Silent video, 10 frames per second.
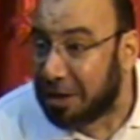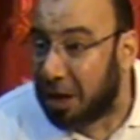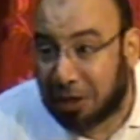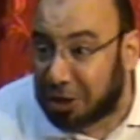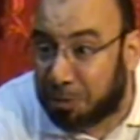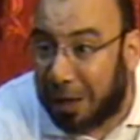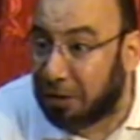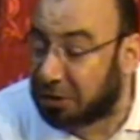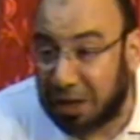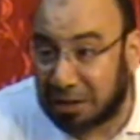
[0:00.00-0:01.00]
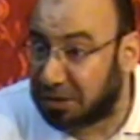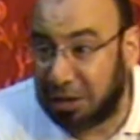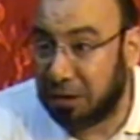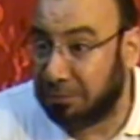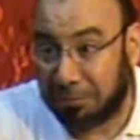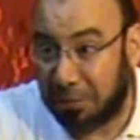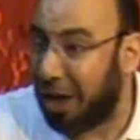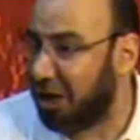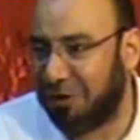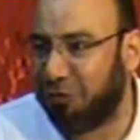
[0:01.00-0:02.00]
Allah subhanahu wa ta'ala is telling him,
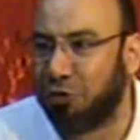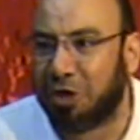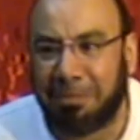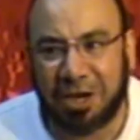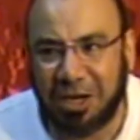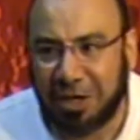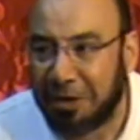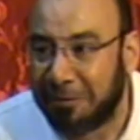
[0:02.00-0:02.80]
I gave you the money,